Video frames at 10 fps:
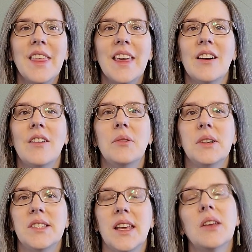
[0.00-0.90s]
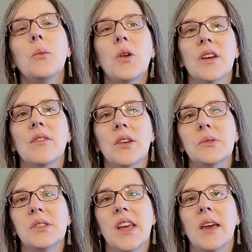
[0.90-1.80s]
think of was in one of
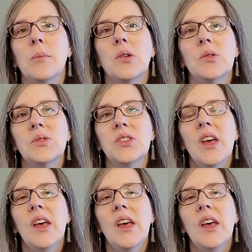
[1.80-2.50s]
those tables.